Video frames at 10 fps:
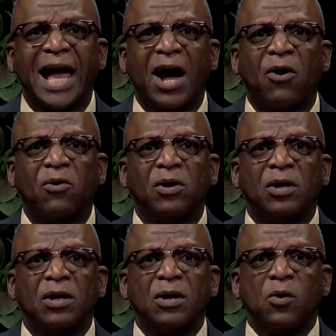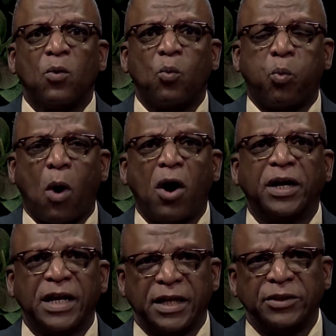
now walking